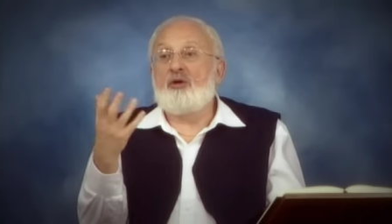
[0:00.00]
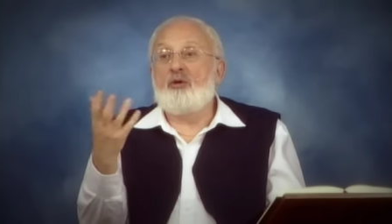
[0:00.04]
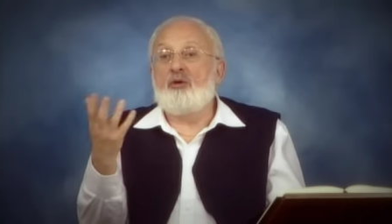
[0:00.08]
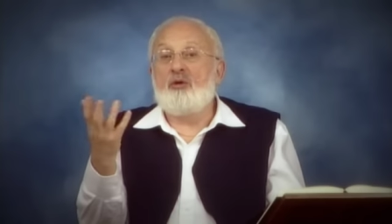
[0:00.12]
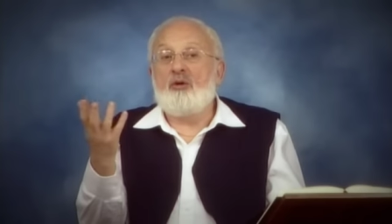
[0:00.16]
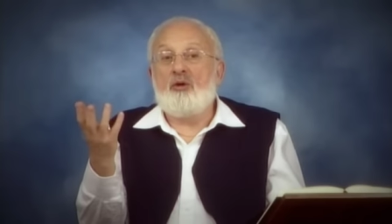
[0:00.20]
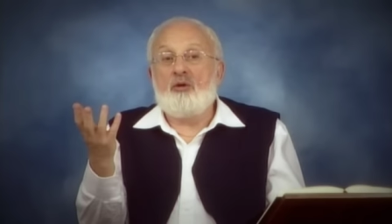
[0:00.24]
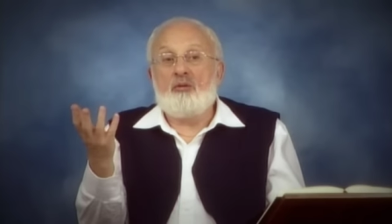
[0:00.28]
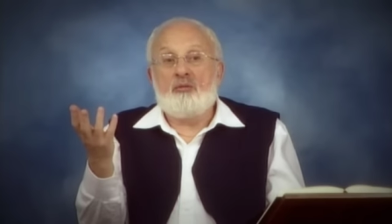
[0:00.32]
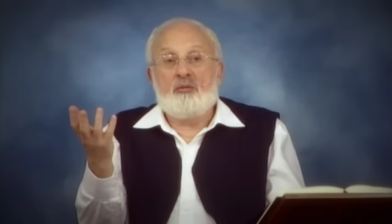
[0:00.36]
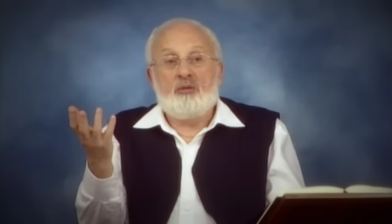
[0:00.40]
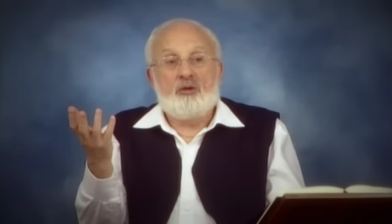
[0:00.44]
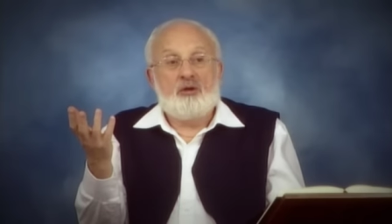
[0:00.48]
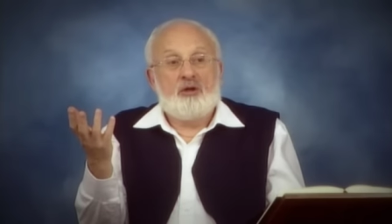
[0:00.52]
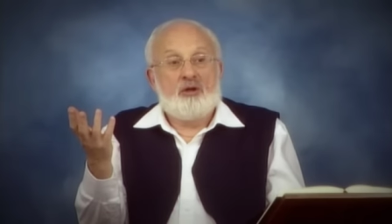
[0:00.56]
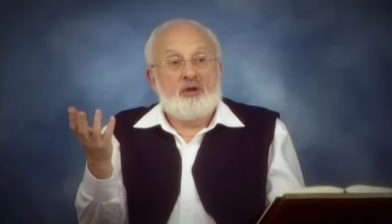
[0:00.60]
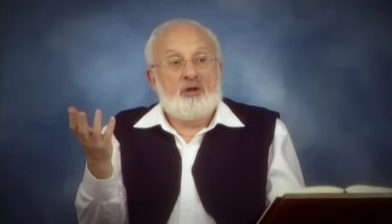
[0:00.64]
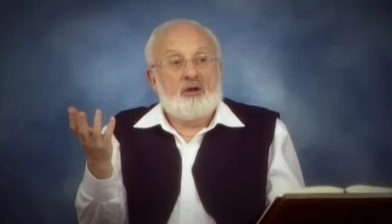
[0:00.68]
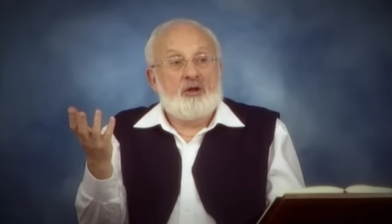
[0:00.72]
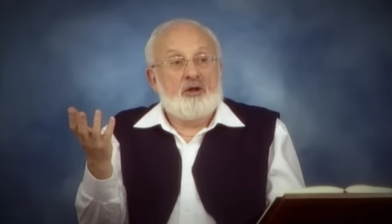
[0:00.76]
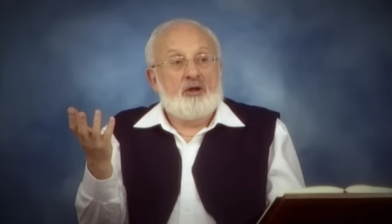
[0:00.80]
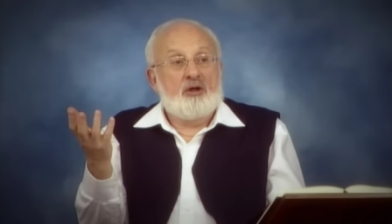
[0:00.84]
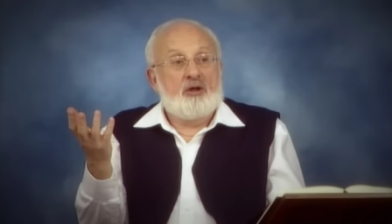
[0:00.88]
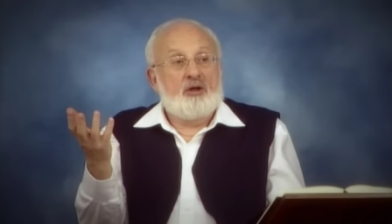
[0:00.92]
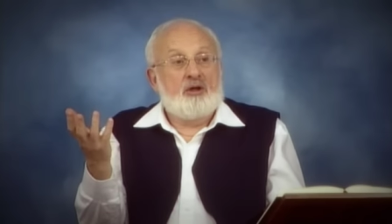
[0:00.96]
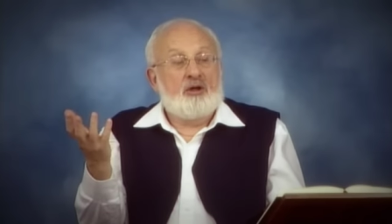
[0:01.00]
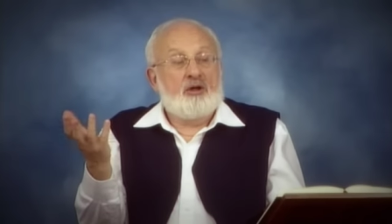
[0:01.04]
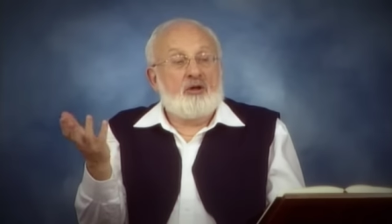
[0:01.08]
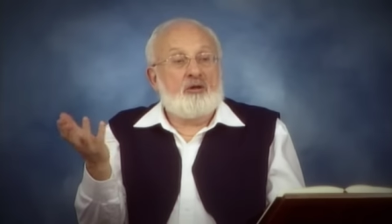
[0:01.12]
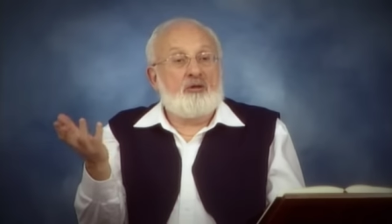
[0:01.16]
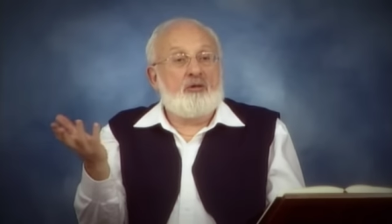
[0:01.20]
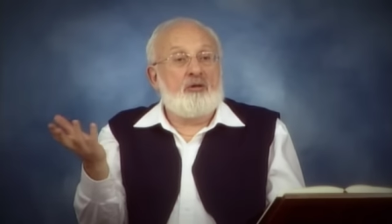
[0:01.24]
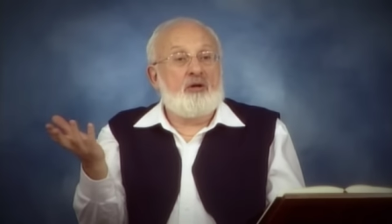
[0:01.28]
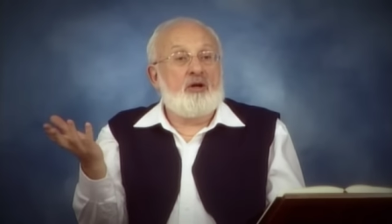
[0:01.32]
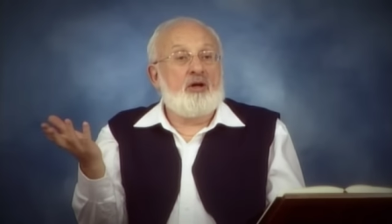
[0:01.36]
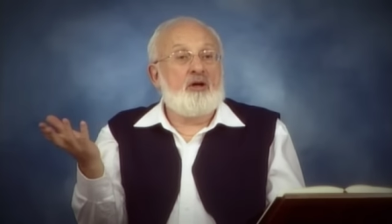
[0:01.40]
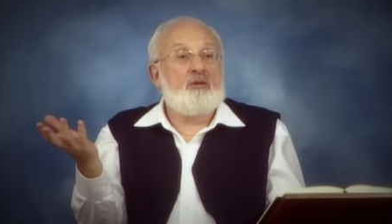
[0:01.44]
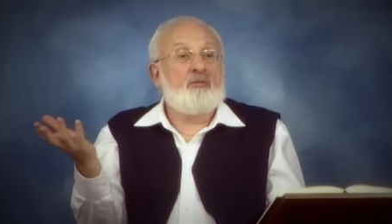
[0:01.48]
So, how can we
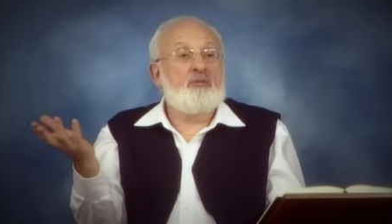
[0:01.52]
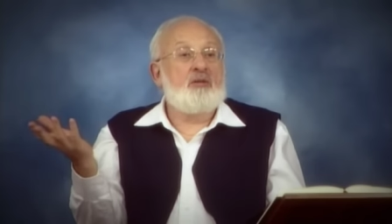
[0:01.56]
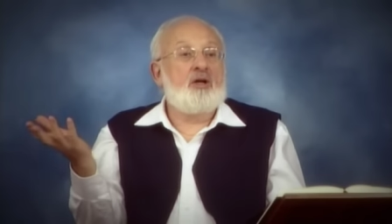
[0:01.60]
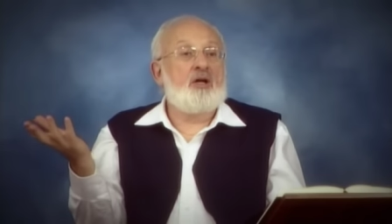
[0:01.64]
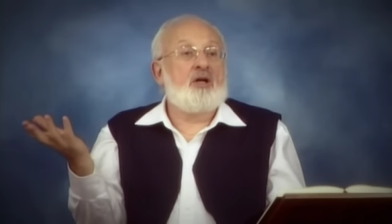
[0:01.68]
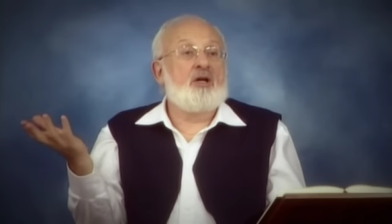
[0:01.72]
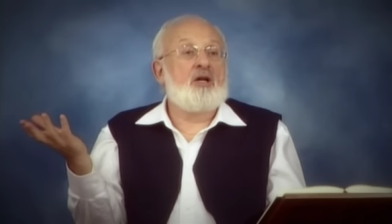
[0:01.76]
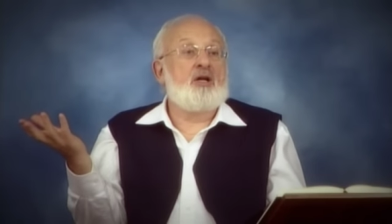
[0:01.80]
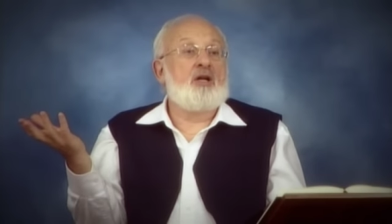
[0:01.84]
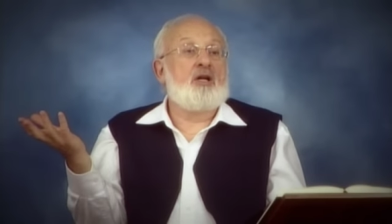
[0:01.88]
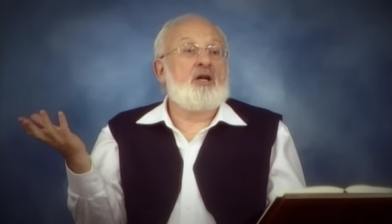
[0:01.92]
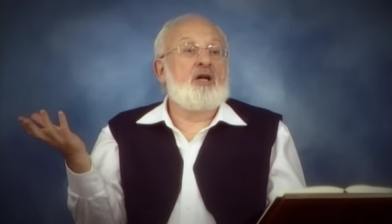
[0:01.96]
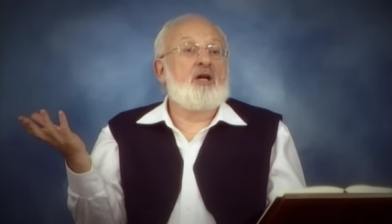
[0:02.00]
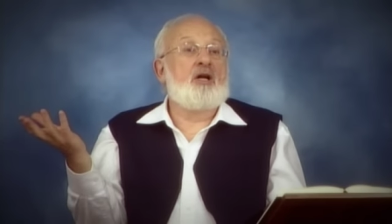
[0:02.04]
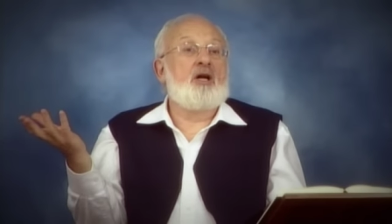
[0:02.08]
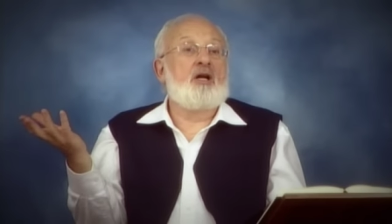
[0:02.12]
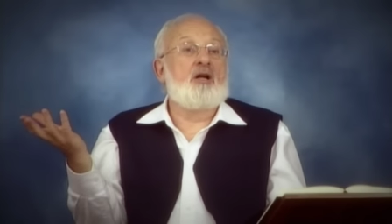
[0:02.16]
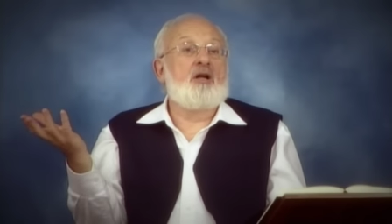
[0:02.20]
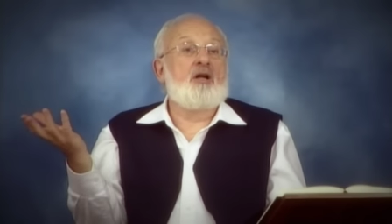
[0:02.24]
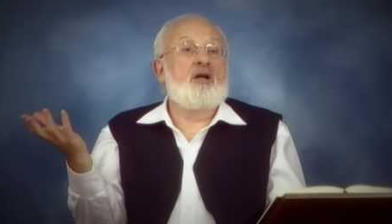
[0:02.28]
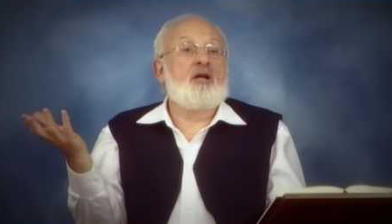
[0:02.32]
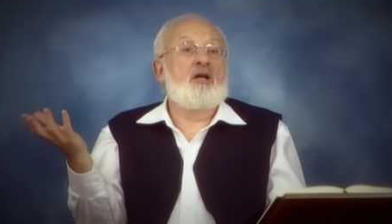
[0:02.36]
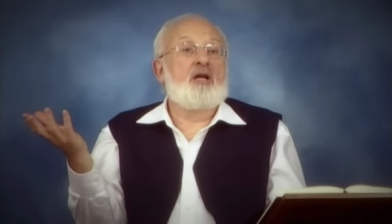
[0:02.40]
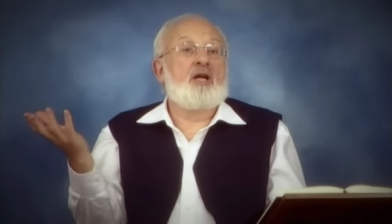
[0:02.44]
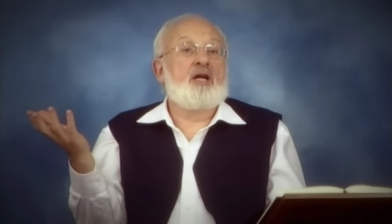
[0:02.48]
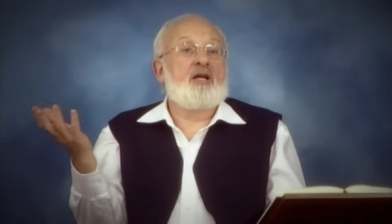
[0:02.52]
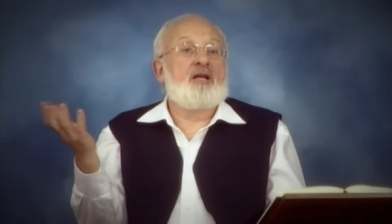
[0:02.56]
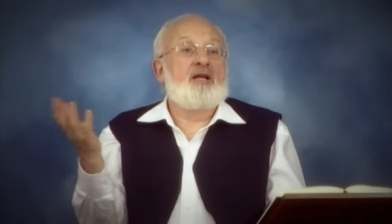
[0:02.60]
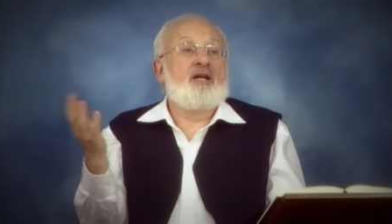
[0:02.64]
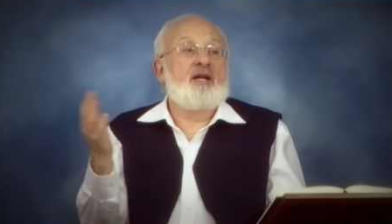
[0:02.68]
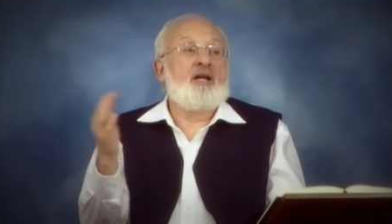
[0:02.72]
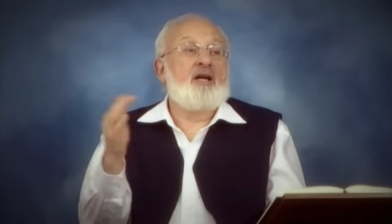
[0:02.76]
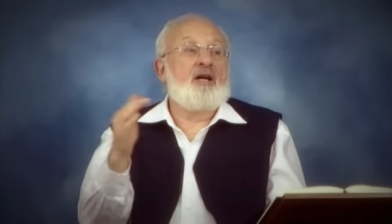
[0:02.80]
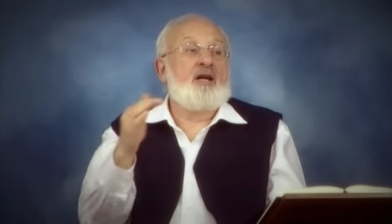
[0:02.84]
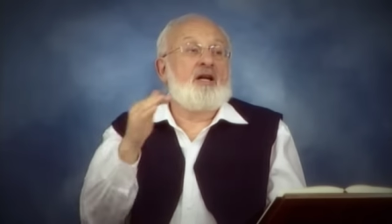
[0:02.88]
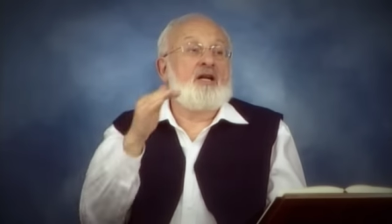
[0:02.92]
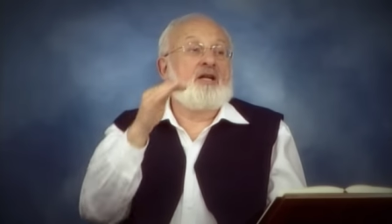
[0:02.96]
suddenly achieve